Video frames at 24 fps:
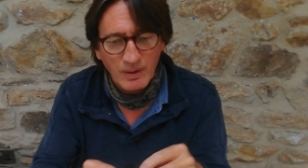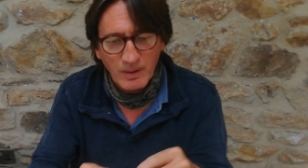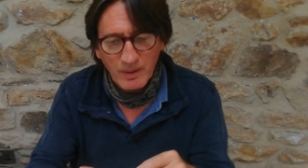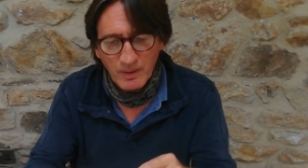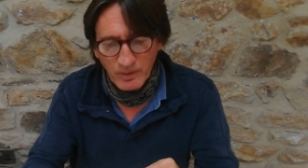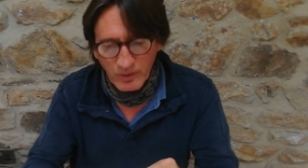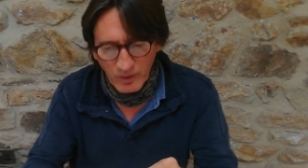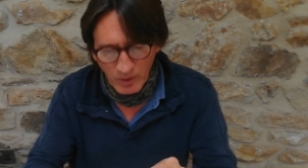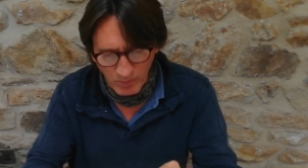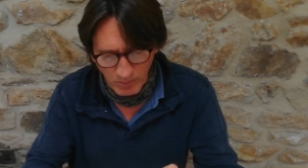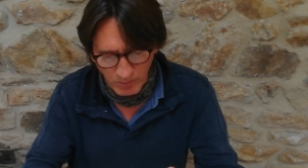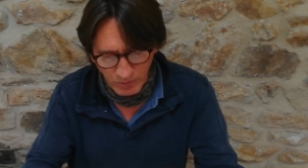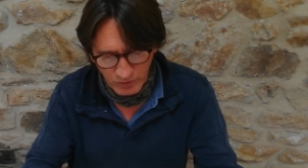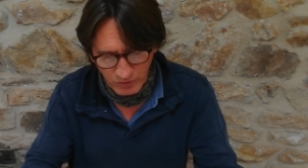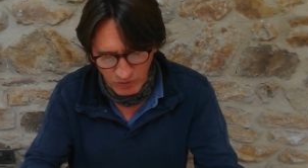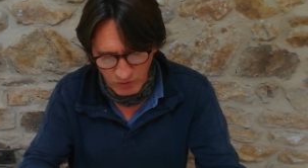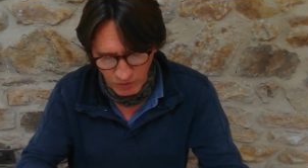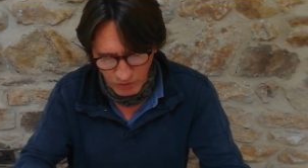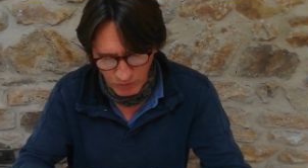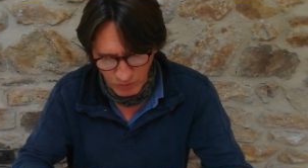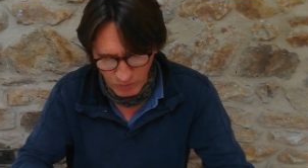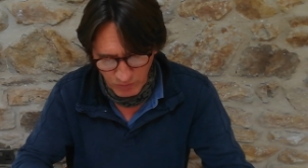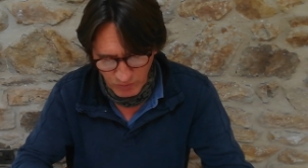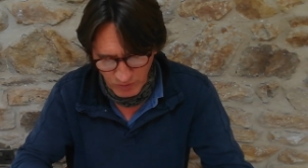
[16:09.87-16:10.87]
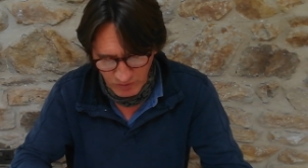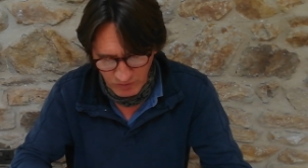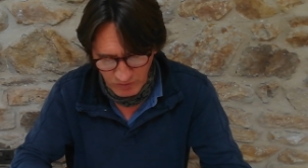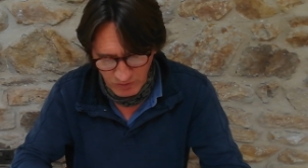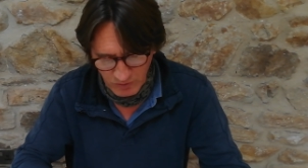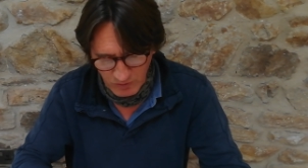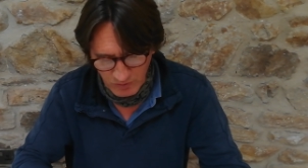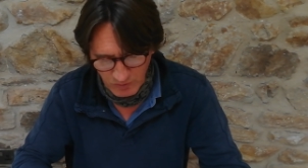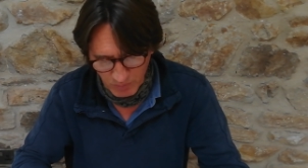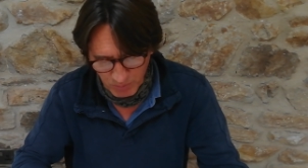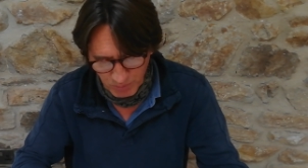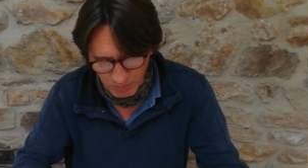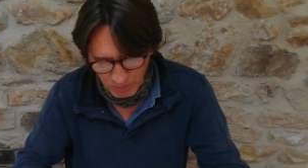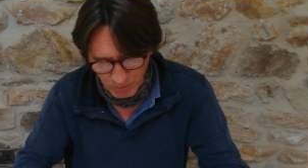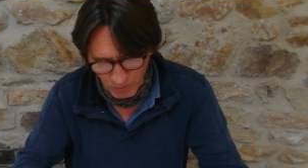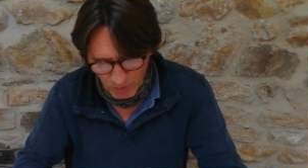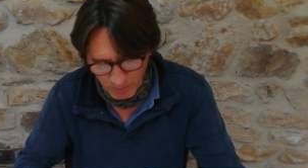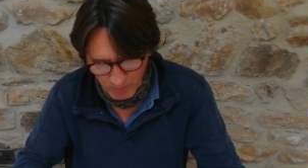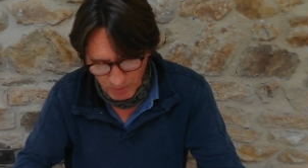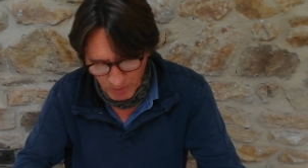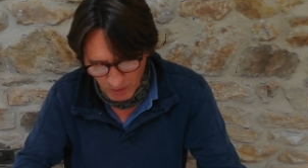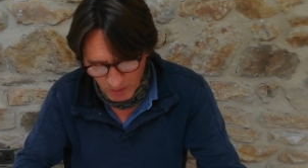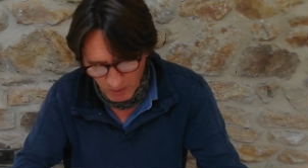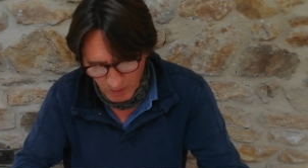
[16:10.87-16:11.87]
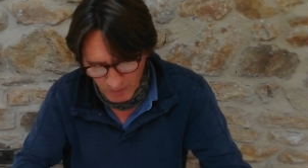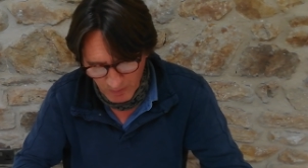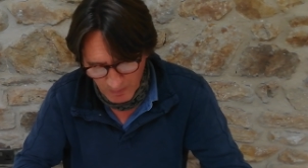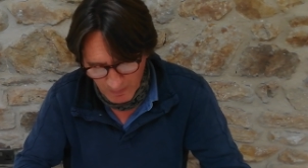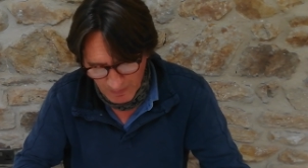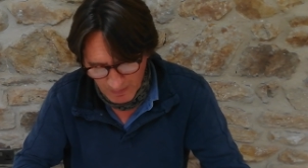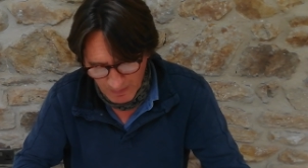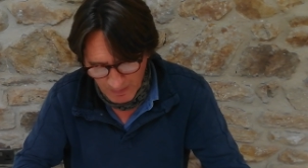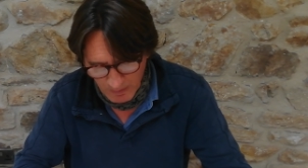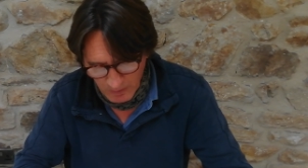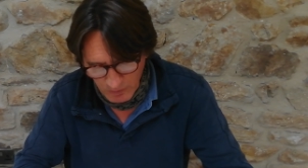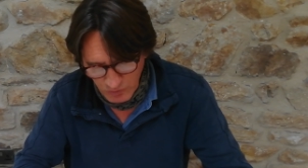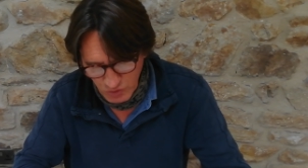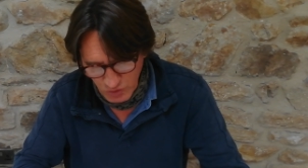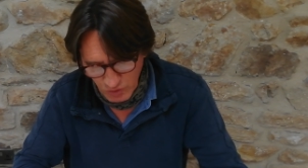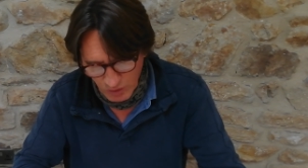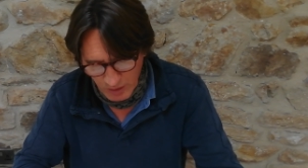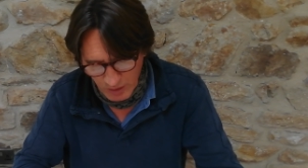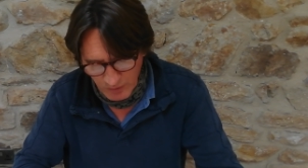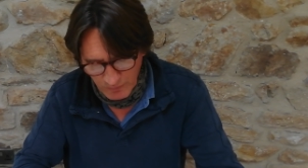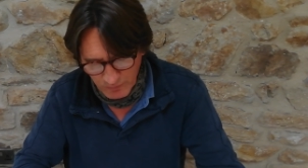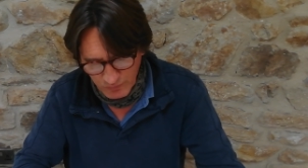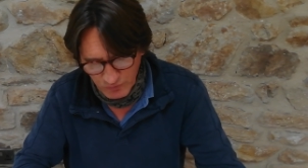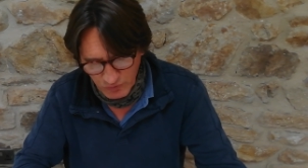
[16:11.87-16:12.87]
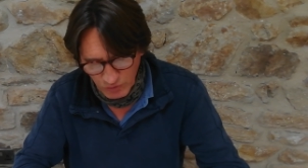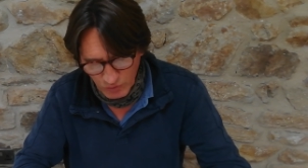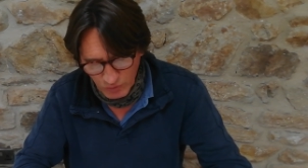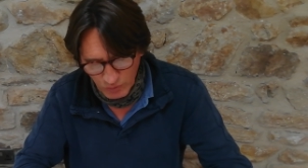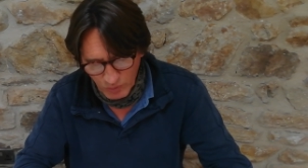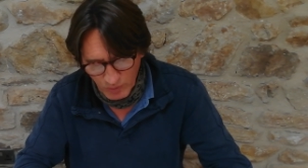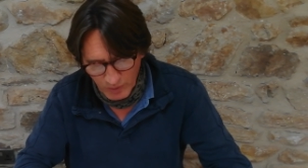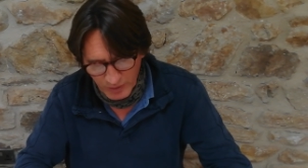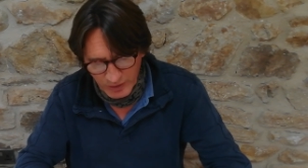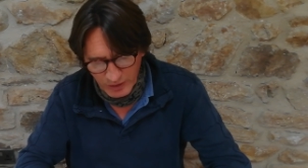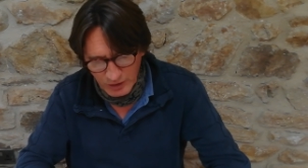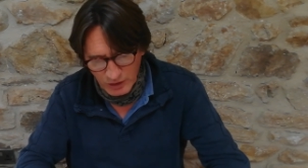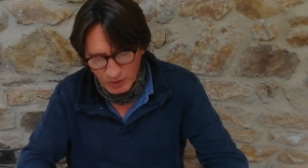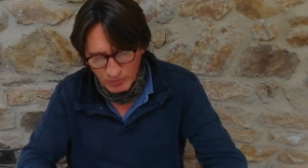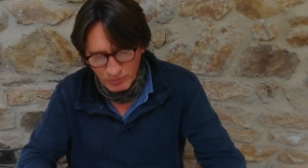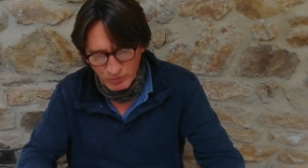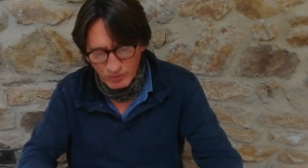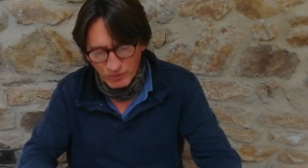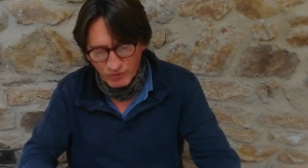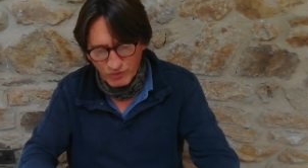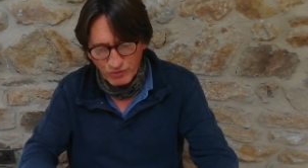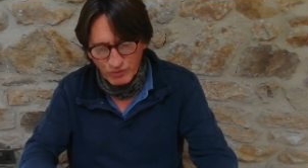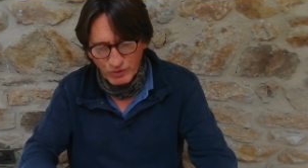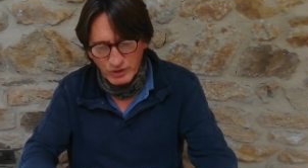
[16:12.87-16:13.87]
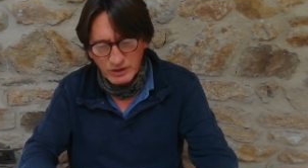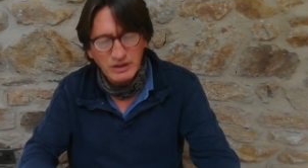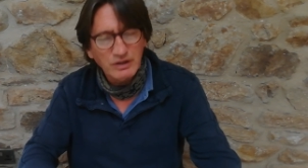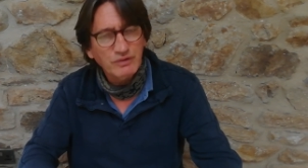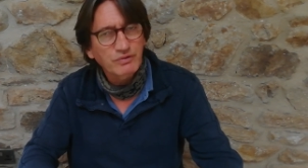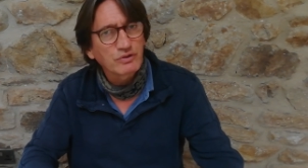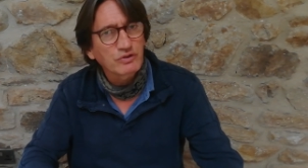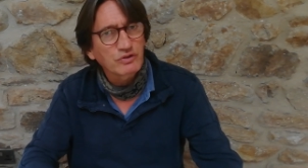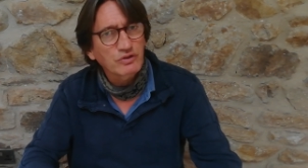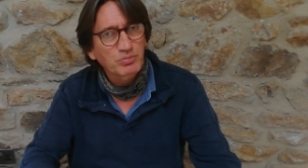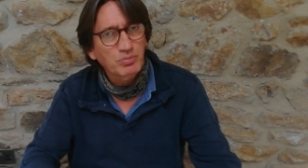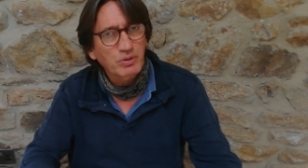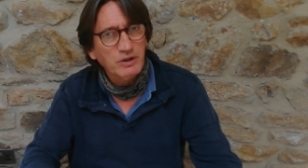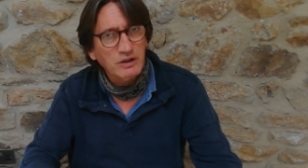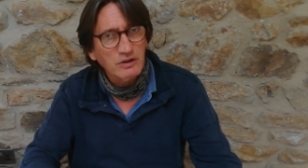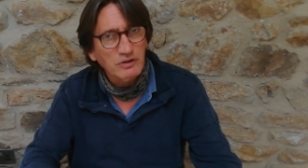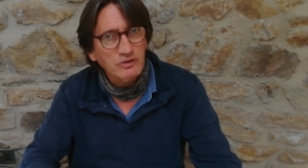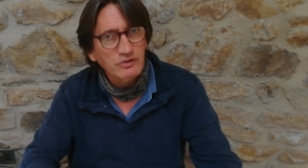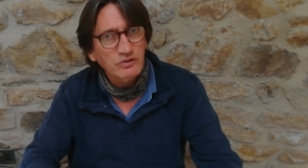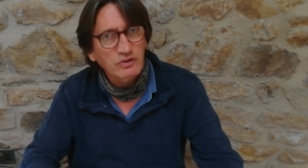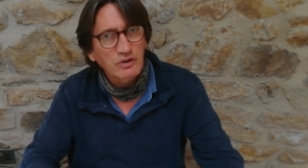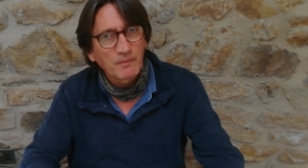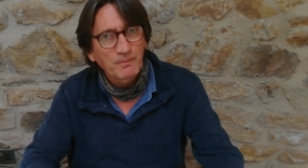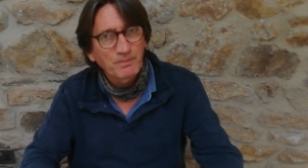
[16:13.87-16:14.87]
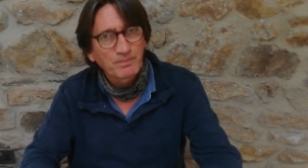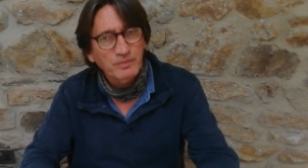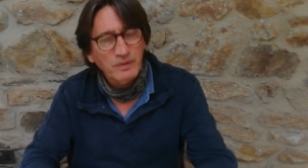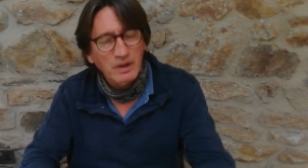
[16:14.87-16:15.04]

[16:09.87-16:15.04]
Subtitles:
Number two, this is a proper Triumph tool, and it comes with 3 different spigots.